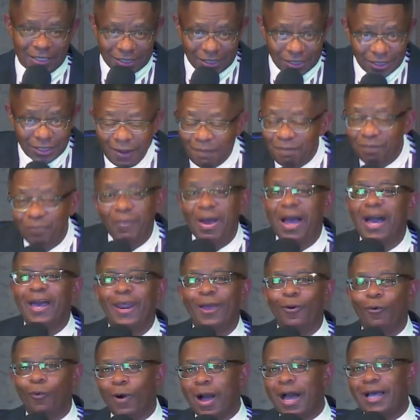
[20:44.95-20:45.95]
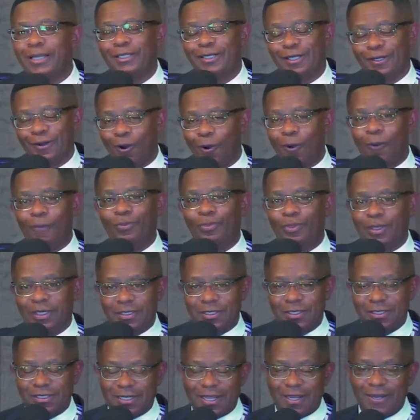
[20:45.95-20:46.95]
Somebody watching on
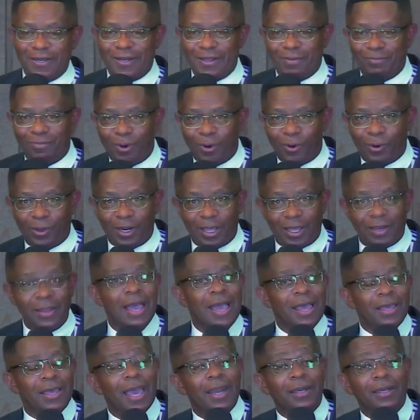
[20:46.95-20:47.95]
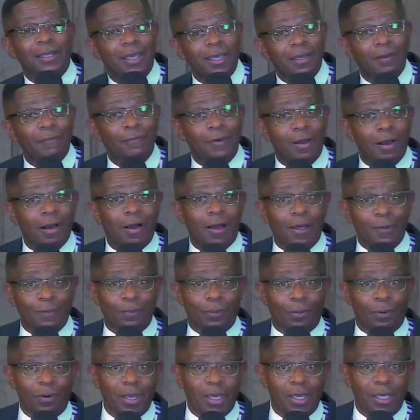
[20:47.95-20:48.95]
this Sunday morning can give God
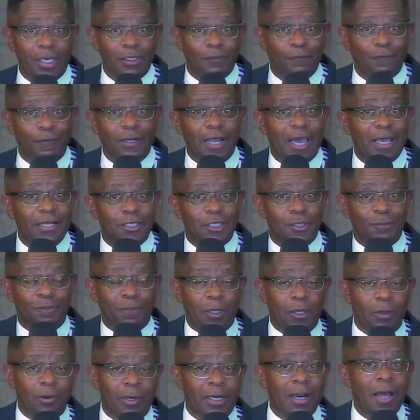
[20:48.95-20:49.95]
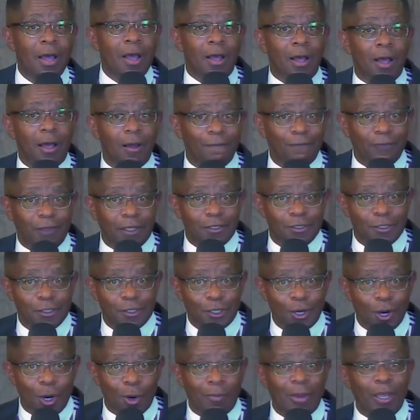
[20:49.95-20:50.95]
praise for that spirit of
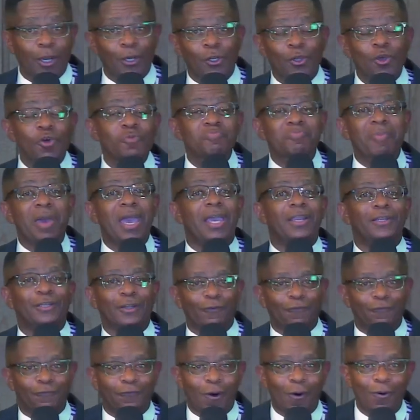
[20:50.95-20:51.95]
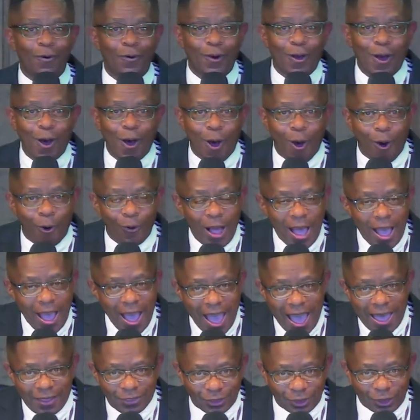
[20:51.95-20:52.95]
discernment. You made the phone call
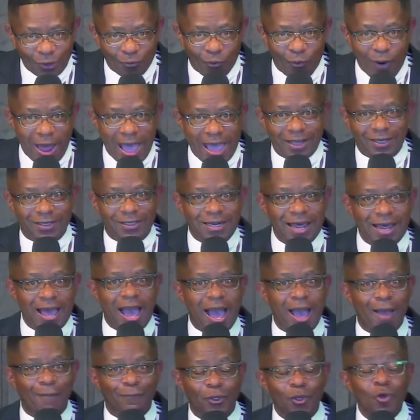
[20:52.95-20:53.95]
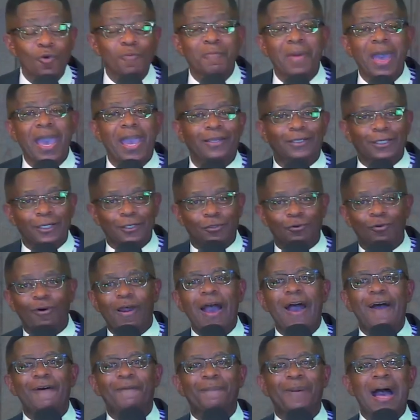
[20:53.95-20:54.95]
at the right time. You made the
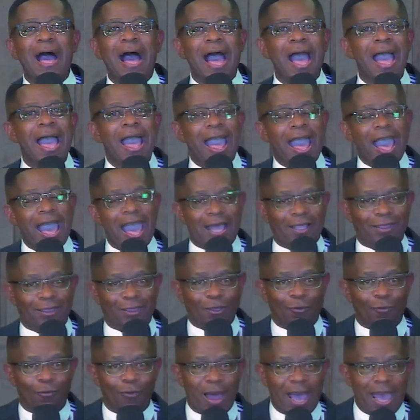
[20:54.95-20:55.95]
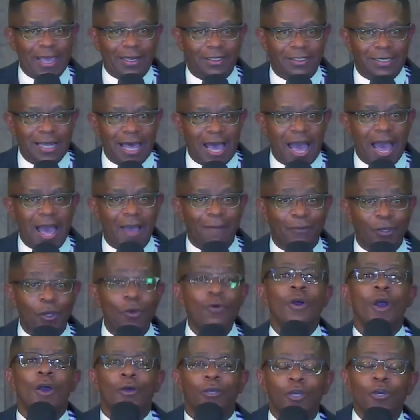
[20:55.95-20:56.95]
drive by at the right time.
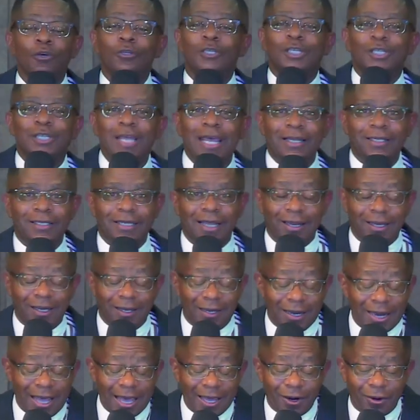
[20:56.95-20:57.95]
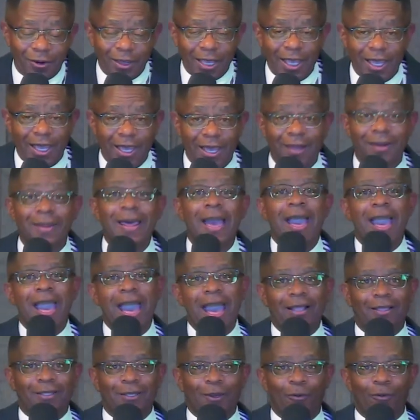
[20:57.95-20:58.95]
You, you sent the letter in
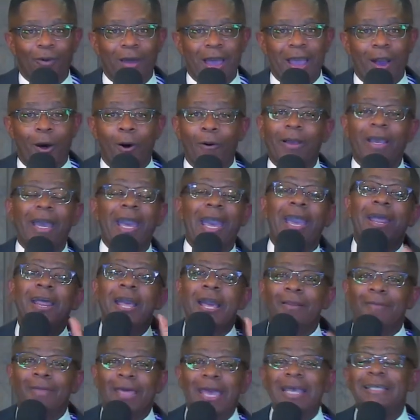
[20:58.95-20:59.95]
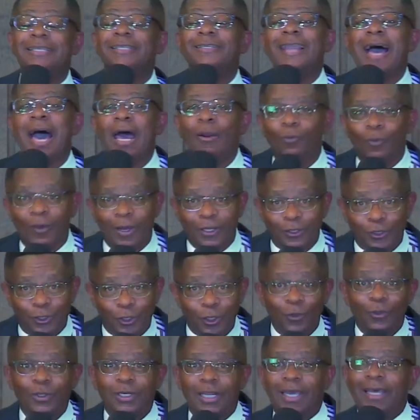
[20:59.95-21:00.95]
at the right. Okay. It's not what
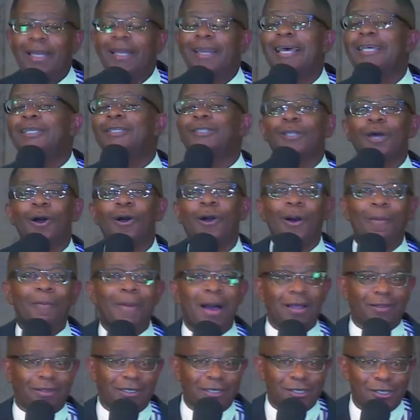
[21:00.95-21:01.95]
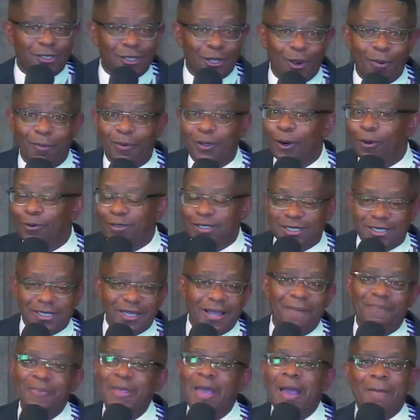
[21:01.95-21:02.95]
you did. Let's talk about start the sermon on
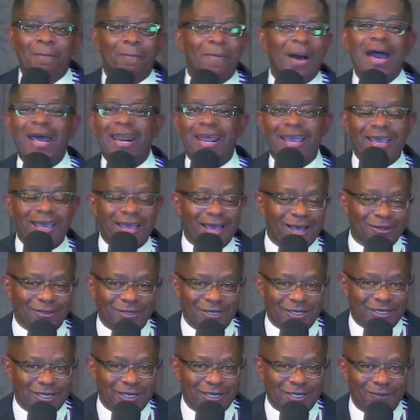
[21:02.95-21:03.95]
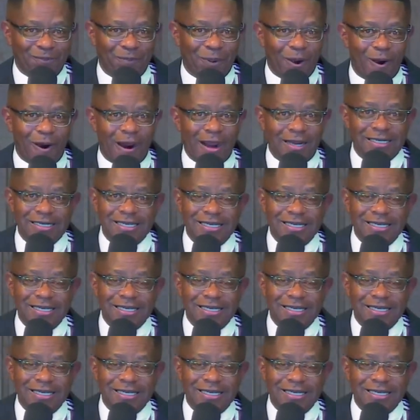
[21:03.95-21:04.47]
somebody else's part.